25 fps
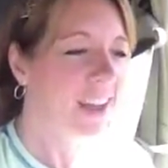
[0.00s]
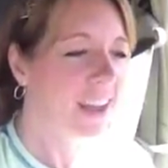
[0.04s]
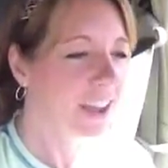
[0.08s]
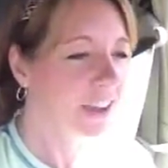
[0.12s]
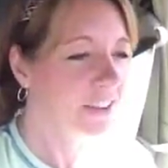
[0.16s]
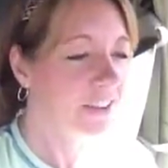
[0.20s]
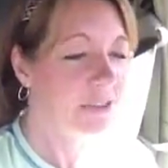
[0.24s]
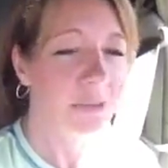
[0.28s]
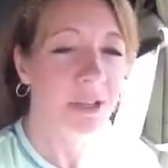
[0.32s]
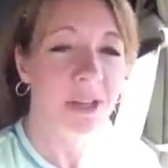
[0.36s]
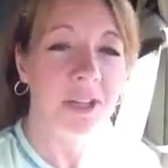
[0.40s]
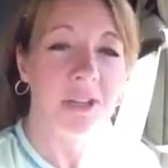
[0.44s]

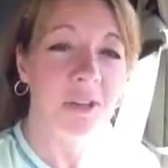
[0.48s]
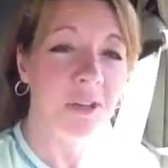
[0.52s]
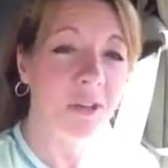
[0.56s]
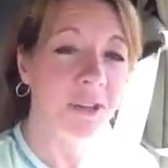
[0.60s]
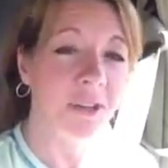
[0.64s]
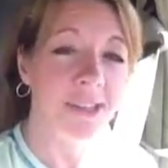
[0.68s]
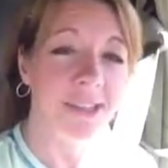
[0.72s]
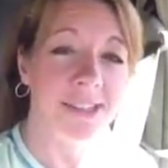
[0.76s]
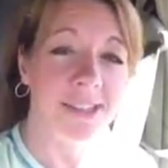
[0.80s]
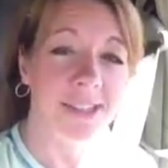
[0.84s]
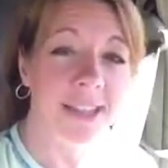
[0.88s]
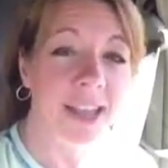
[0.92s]
everybody who
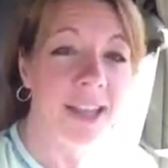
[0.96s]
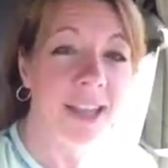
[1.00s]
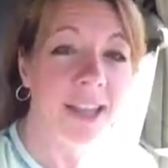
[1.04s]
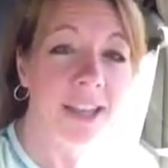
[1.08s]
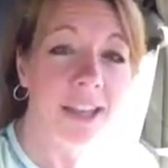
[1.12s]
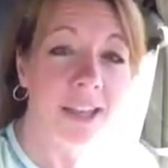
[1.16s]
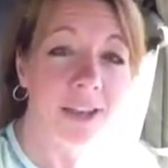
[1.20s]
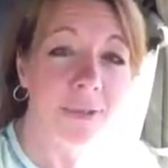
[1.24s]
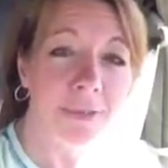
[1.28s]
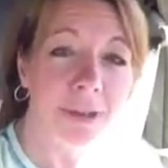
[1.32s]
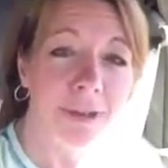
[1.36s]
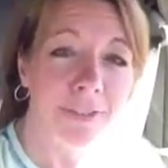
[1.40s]
clicks
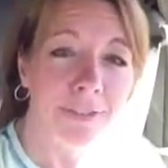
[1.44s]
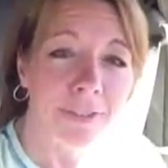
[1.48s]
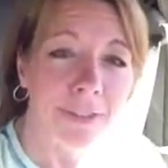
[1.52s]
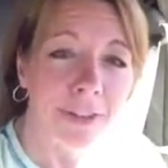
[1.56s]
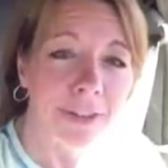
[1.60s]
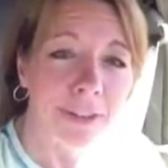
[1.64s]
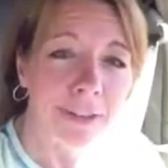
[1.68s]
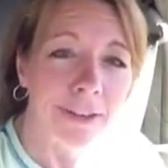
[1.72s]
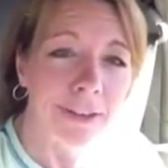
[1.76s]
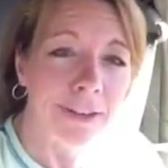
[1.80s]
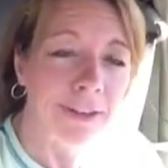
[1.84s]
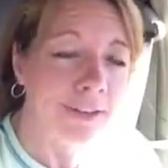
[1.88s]
like on my
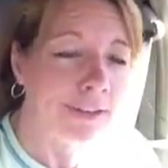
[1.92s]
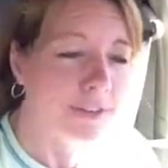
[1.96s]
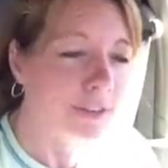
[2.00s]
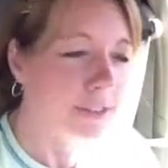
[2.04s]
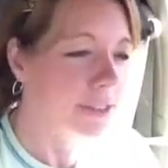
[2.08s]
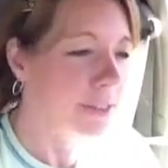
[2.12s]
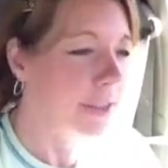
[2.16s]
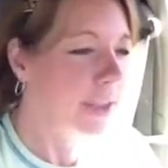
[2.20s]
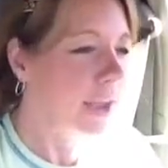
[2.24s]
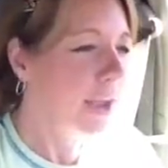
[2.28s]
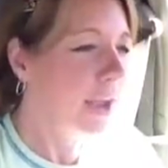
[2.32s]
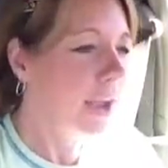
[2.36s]
videos.
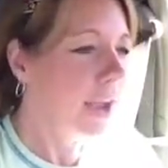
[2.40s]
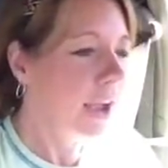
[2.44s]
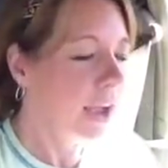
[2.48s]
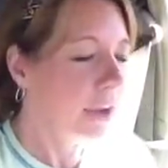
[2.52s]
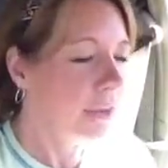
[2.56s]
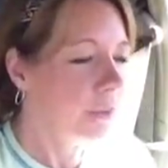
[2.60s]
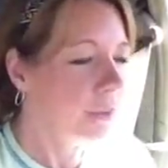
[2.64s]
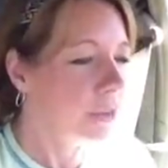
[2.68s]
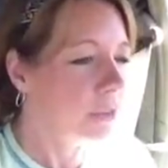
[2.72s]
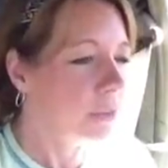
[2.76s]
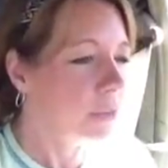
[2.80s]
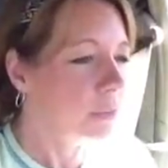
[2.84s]

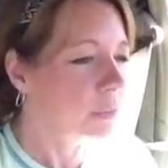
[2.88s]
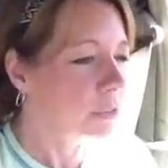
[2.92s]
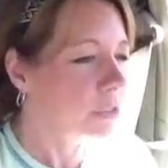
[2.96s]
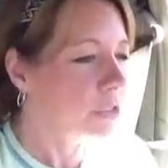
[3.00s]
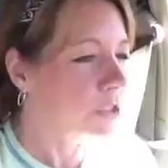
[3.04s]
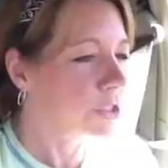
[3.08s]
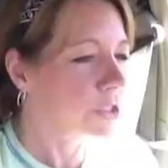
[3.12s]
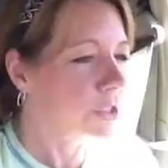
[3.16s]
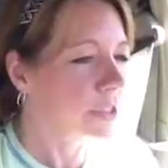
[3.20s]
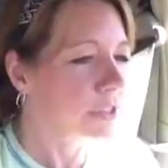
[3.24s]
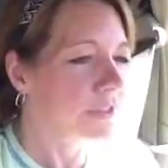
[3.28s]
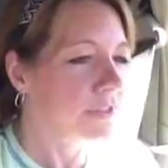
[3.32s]
I really
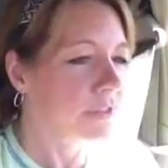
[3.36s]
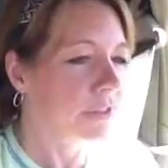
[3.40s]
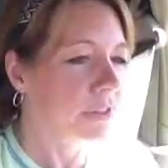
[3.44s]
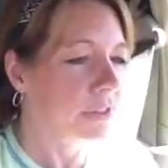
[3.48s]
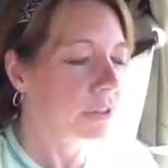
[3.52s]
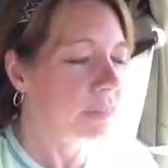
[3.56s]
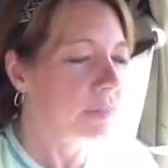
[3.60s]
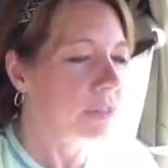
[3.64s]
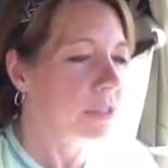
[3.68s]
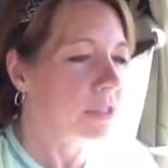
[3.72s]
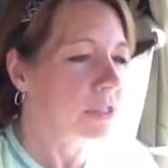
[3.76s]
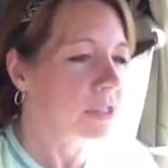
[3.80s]
appreciate it
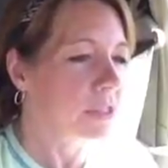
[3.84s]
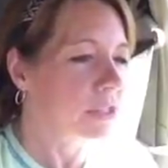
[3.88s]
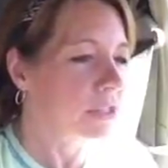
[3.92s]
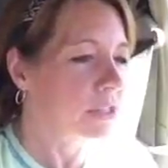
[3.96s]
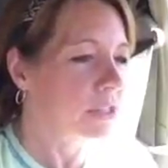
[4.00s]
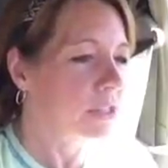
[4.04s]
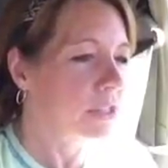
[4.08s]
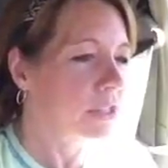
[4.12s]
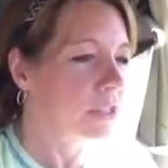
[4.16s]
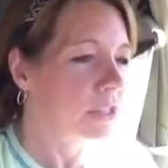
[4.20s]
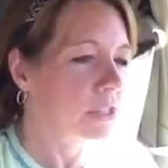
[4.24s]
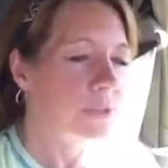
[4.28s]
very much.
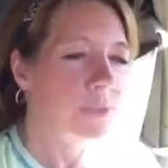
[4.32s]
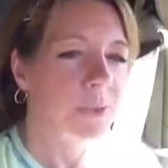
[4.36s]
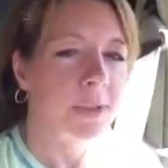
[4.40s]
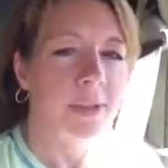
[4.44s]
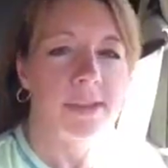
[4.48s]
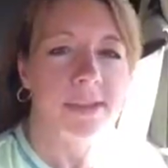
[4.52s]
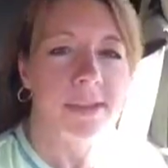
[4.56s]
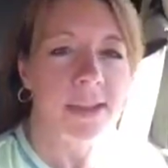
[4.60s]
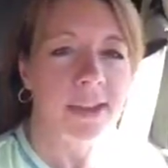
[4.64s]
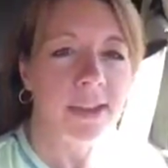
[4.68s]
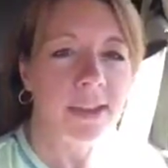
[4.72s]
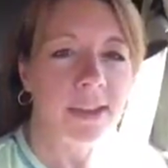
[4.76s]
And I just
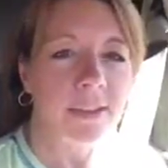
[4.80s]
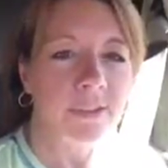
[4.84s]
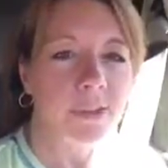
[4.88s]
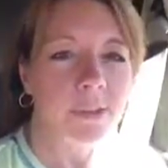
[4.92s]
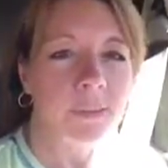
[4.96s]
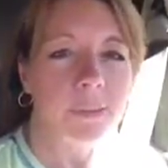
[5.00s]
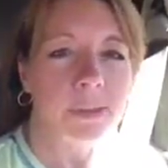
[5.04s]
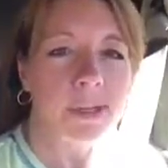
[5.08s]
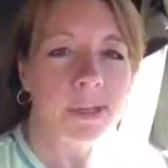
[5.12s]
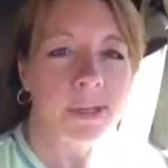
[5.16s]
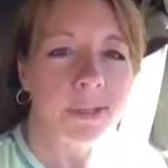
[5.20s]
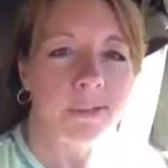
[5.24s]
want to thank
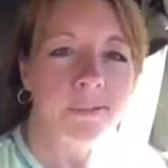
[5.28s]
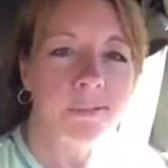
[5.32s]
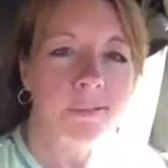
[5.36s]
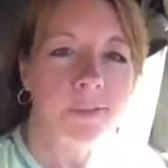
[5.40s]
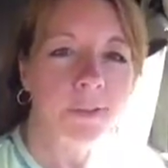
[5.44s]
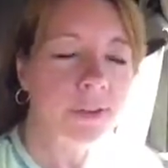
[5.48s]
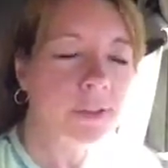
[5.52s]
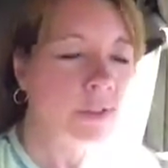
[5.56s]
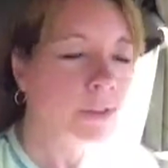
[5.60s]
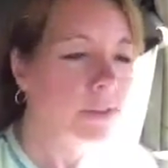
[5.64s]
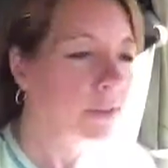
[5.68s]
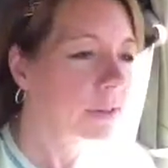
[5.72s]
everybody
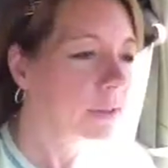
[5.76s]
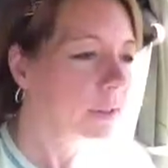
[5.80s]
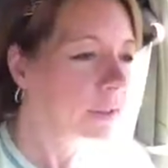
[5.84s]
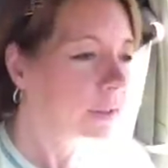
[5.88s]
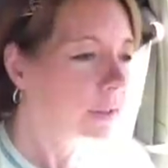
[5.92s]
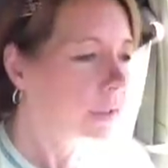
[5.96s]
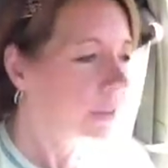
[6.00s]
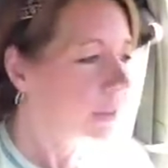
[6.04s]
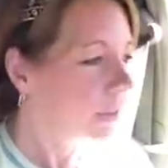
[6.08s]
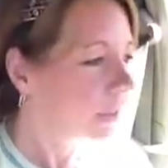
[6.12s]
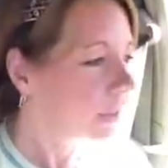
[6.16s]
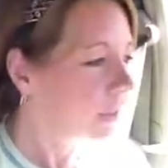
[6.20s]
for
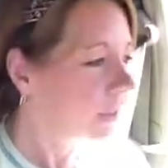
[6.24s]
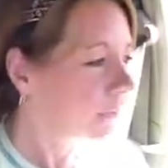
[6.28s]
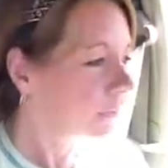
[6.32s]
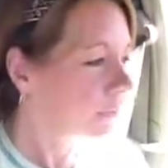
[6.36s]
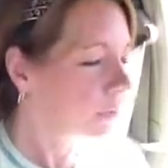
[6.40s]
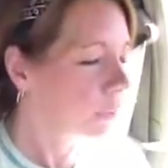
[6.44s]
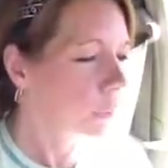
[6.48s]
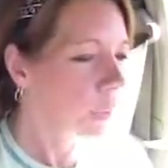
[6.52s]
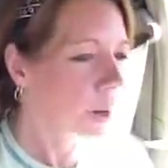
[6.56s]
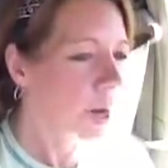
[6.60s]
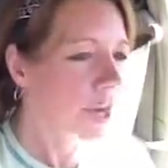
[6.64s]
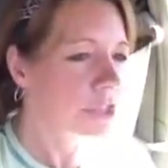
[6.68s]

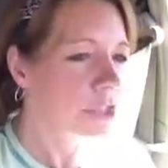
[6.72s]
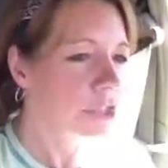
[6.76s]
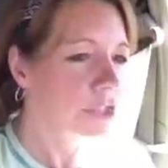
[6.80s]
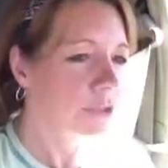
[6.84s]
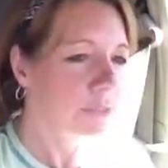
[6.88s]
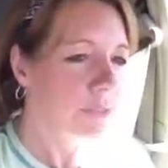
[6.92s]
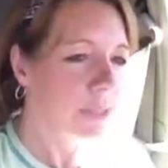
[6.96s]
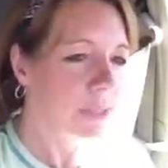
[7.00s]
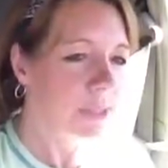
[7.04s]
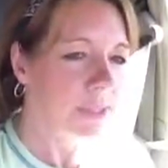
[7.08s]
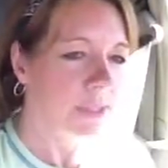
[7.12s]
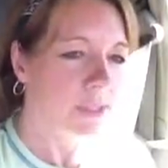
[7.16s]
for
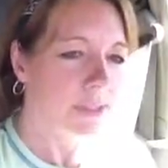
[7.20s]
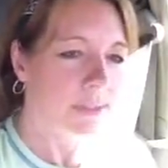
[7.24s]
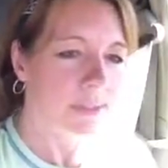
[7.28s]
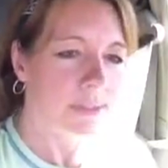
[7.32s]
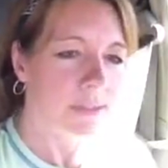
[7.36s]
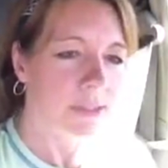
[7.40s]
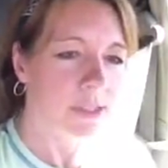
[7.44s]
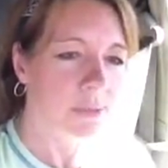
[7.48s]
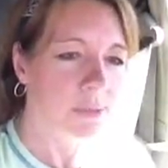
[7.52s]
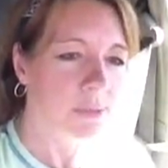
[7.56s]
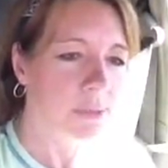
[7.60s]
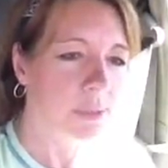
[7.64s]
watching me
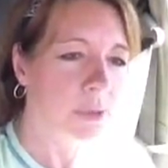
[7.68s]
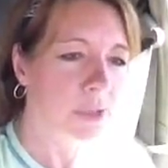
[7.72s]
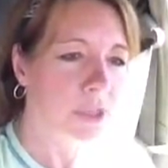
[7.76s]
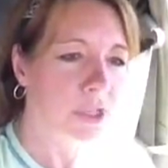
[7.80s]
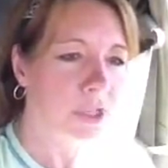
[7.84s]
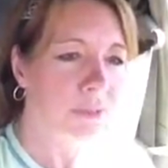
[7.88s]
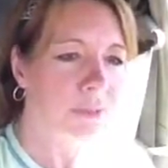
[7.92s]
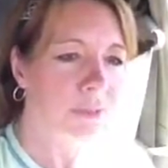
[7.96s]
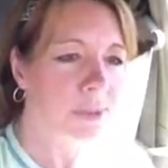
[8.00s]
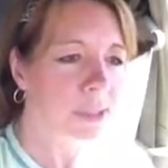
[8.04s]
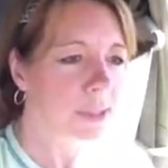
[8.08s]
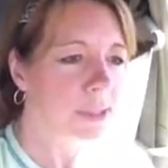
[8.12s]
and
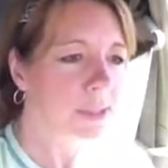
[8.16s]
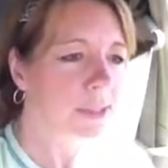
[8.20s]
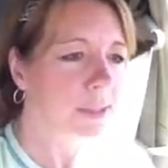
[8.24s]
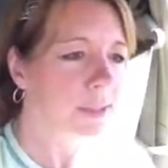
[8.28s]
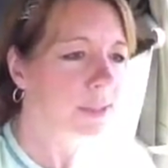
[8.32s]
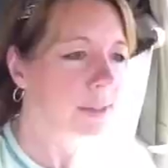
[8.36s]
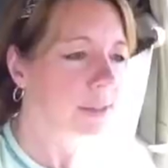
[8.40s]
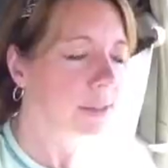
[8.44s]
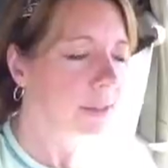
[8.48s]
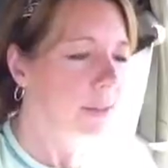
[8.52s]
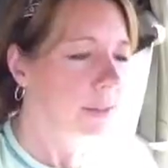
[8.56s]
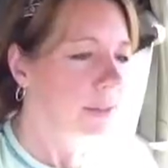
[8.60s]
supporting me
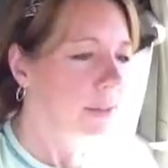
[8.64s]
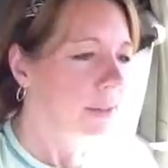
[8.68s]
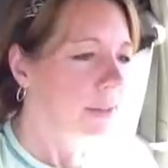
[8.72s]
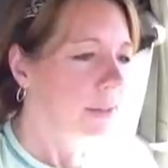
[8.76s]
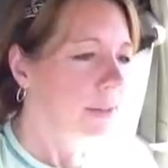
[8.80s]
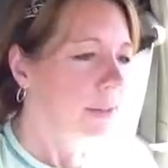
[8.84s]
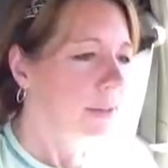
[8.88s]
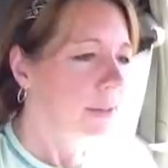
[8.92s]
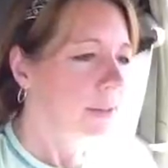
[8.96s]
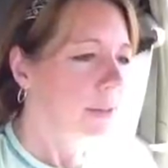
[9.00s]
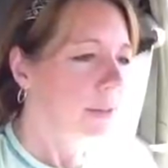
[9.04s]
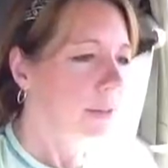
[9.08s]

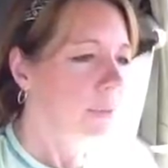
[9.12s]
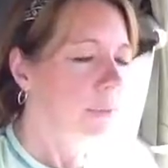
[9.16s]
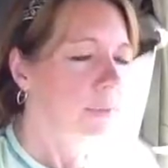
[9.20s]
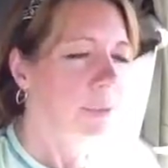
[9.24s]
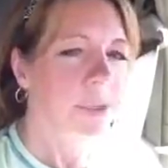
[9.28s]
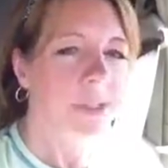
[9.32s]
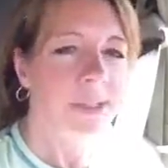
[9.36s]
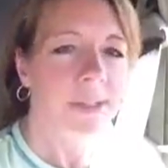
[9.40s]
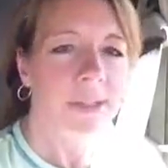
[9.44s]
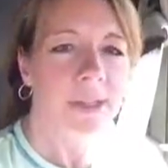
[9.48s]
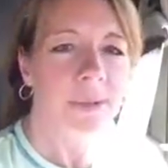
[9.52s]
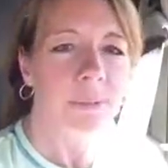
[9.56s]
and
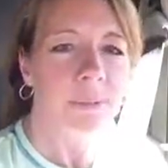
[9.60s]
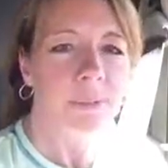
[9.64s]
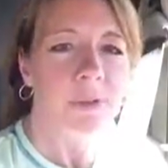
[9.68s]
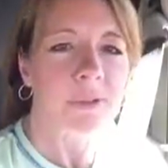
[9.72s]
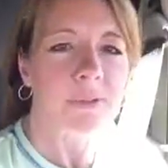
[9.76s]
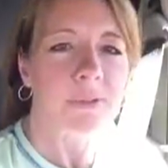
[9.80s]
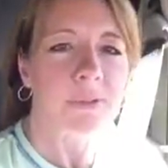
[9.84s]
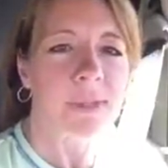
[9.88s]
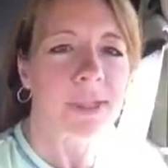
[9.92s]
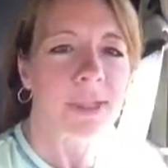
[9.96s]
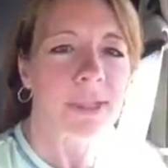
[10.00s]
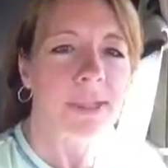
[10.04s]
putting up
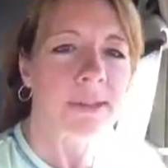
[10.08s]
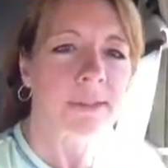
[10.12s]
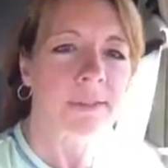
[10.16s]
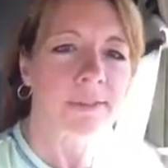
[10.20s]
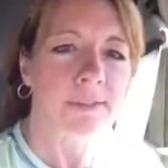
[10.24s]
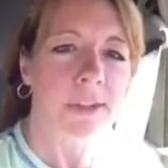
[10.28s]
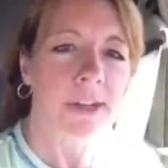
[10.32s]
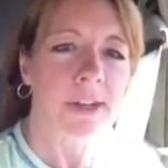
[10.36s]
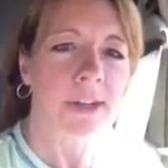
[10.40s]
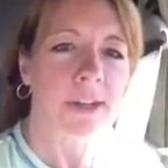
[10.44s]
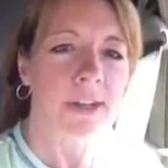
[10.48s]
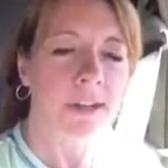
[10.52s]
with me
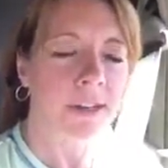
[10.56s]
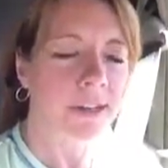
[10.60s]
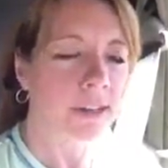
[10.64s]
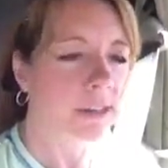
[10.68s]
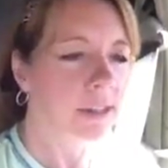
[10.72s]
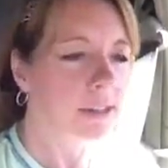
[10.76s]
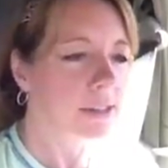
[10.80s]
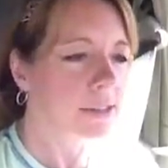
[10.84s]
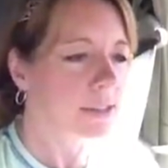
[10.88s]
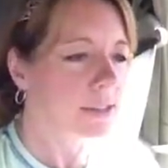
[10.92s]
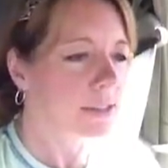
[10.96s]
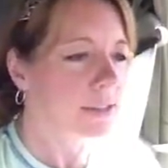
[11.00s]
vlogging
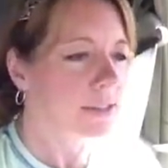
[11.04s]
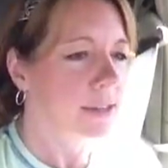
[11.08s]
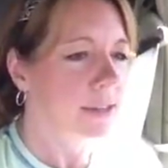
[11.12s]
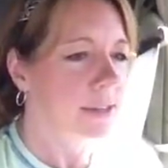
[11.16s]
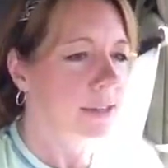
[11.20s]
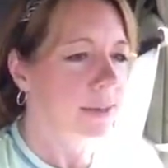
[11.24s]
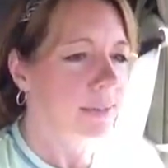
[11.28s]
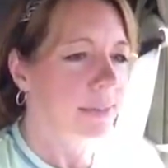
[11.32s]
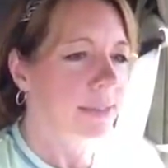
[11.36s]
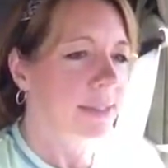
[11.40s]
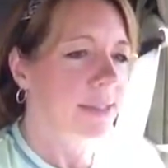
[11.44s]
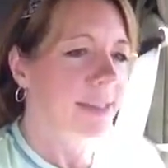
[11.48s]
all the
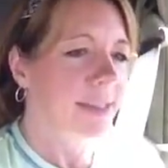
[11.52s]
time